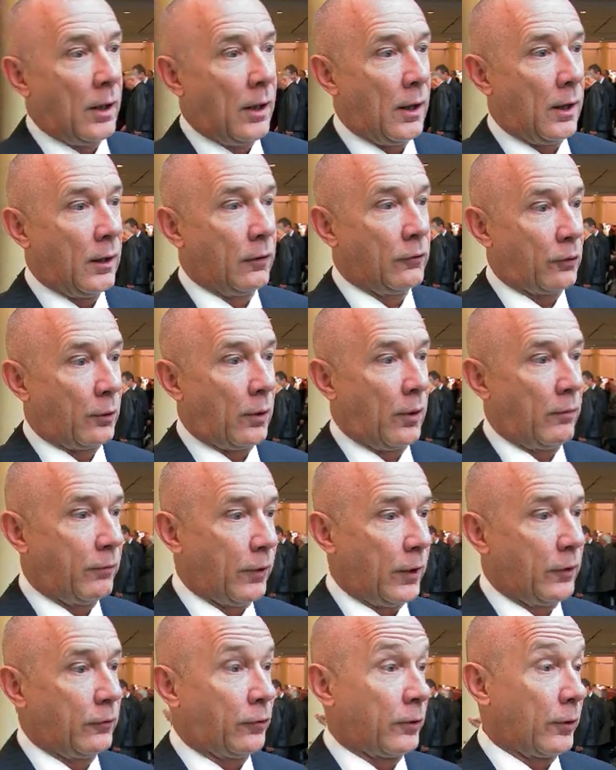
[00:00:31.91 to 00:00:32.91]
uh, joint
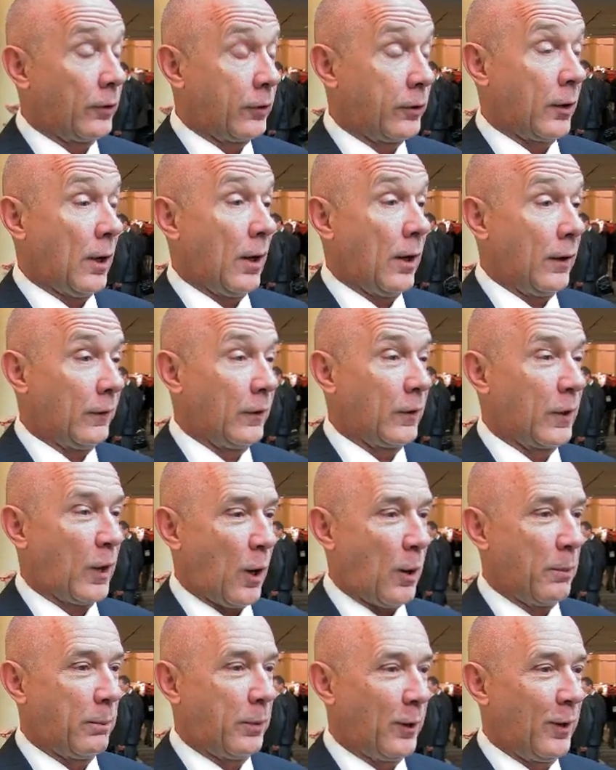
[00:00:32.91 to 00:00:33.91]
venture to other
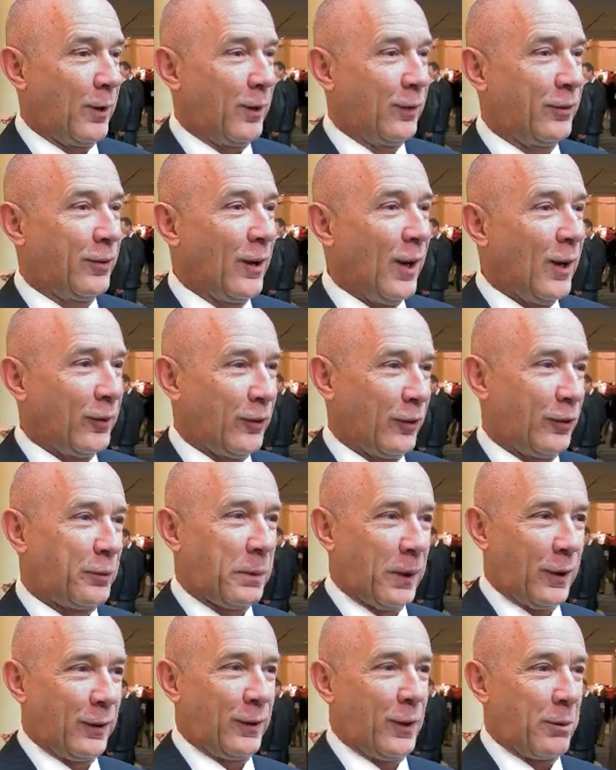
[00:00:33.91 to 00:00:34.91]
companies to
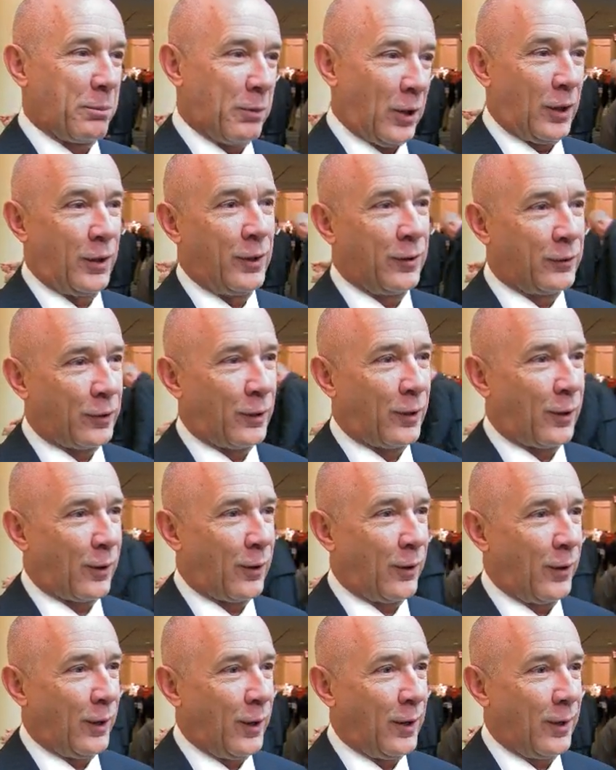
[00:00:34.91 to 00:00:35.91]
spend their money to
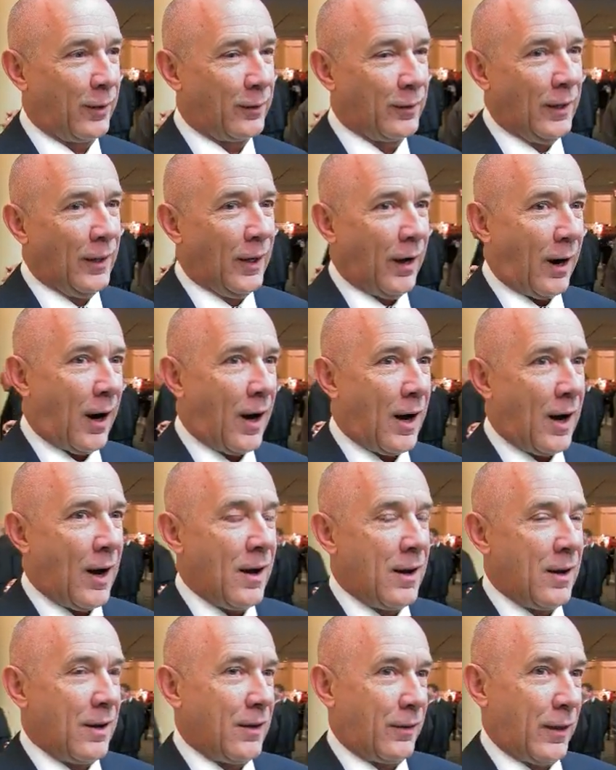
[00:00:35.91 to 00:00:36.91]
earn in.
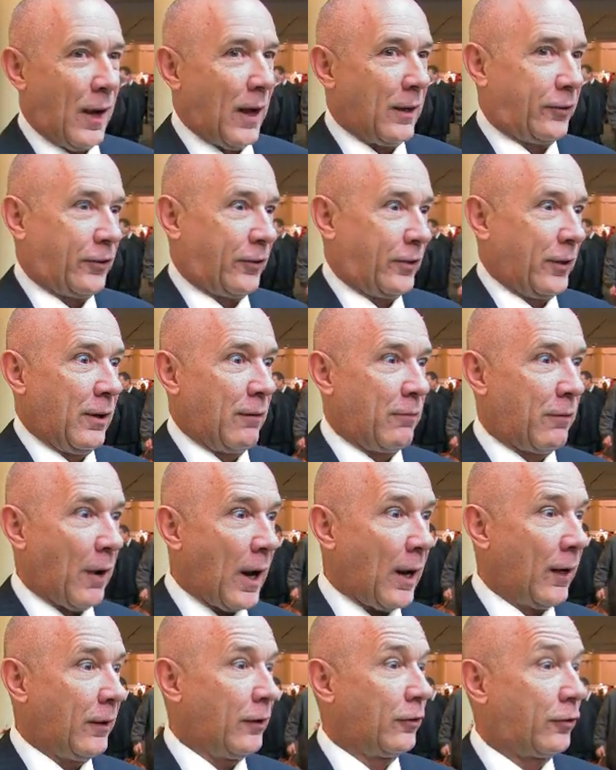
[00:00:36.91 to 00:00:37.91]
I that's the
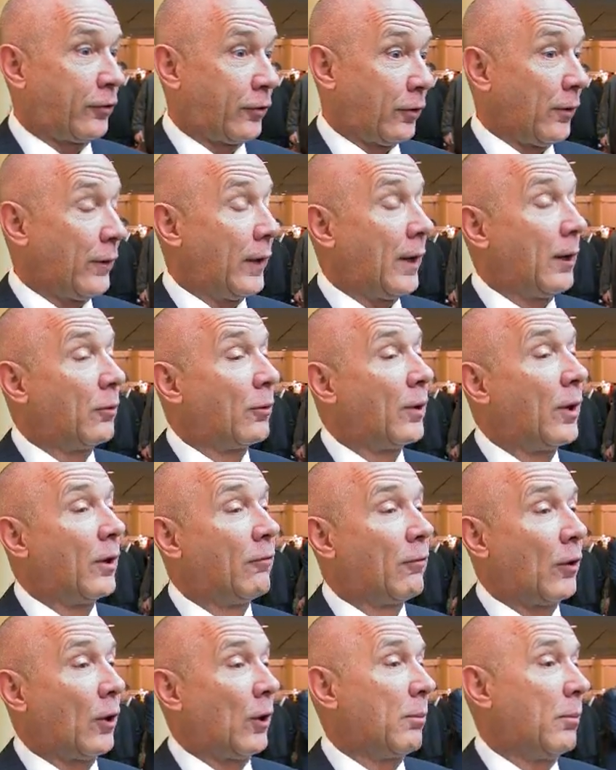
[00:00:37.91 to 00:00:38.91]
advantage. So they
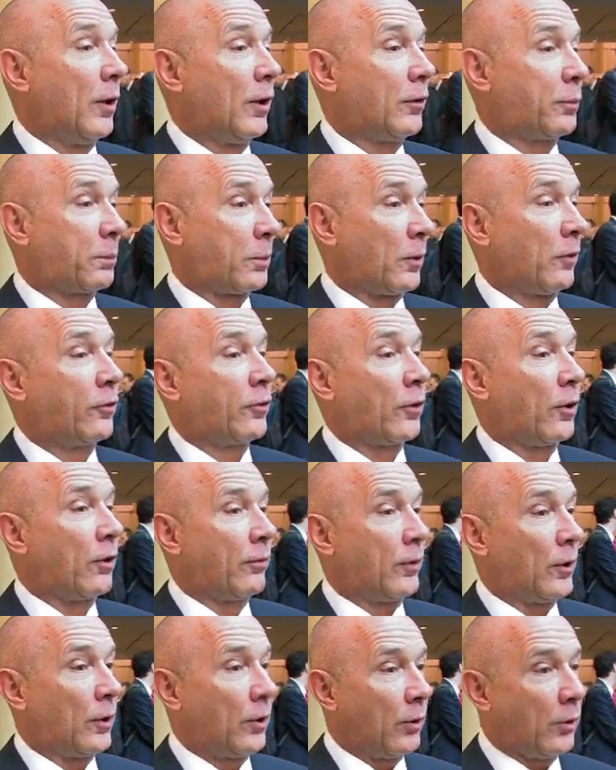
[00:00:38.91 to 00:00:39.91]
very much
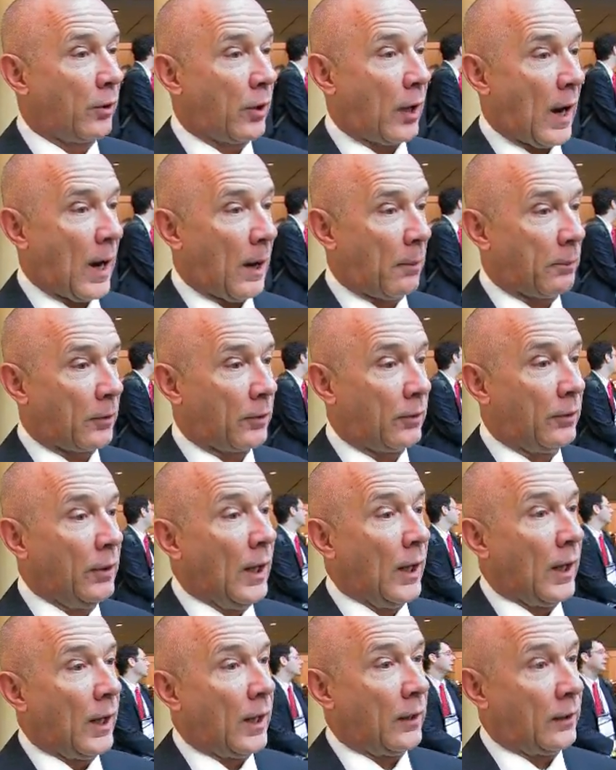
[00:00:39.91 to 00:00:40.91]
preserve their own capital
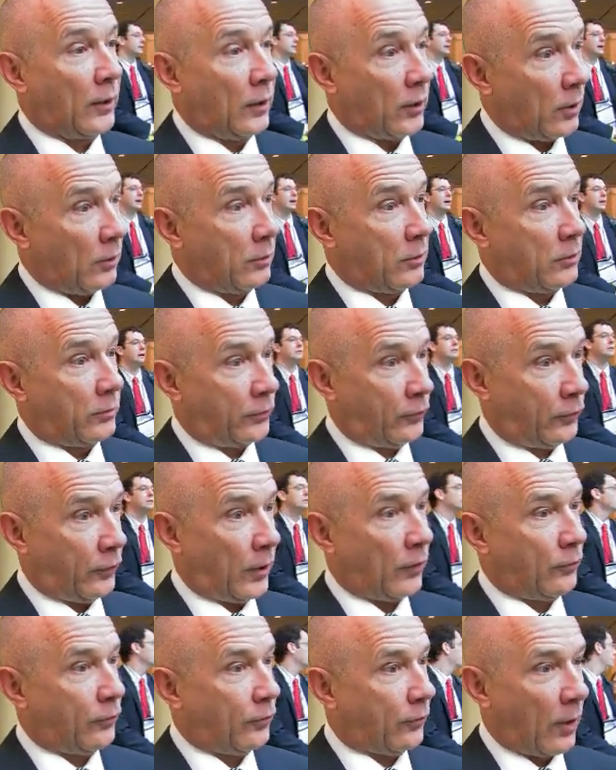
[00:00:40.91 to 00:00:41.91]
and their
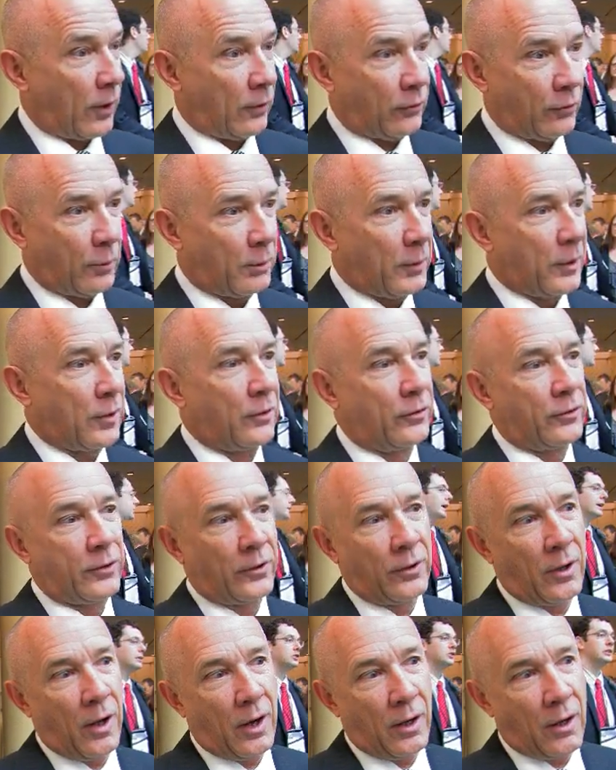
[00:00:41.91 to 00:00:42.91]
share structure because
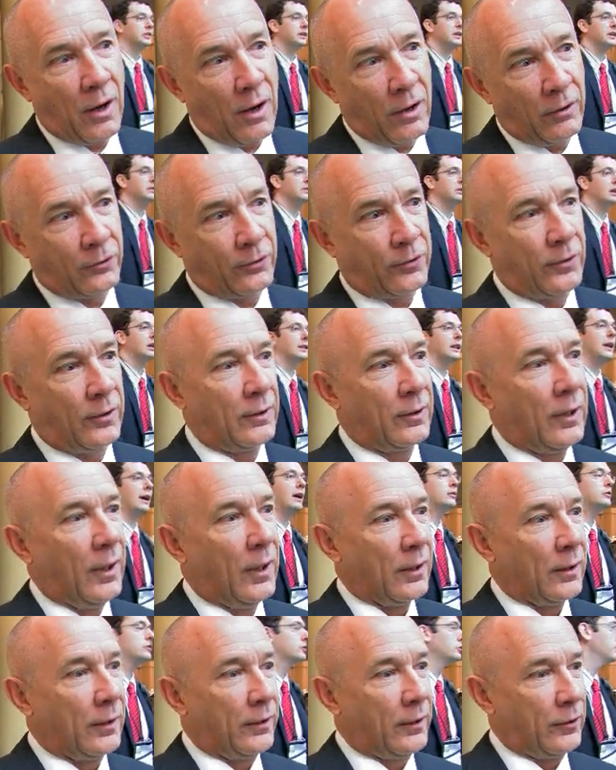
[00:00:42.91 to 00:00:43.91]
they're not
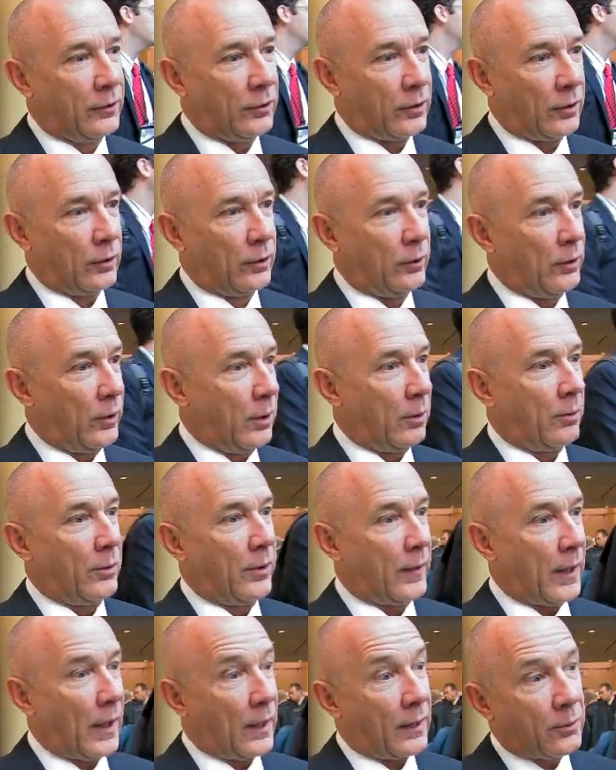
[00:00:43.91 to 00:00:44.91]
constantly diluting
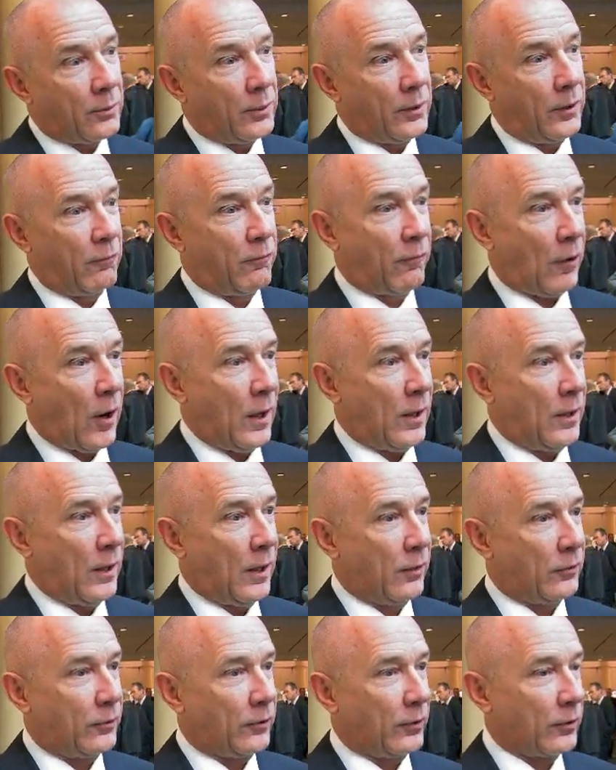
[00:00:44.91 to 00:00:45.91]
with equity financing
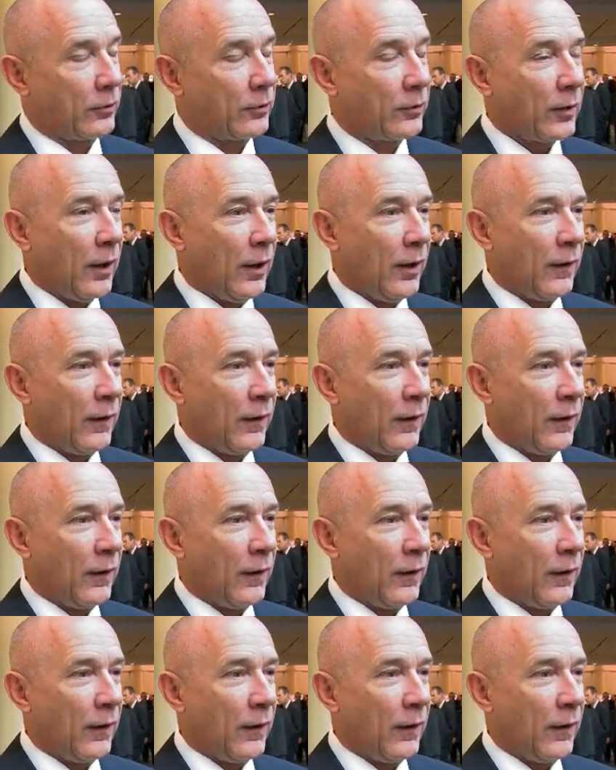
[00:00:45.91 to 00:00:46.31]
financings.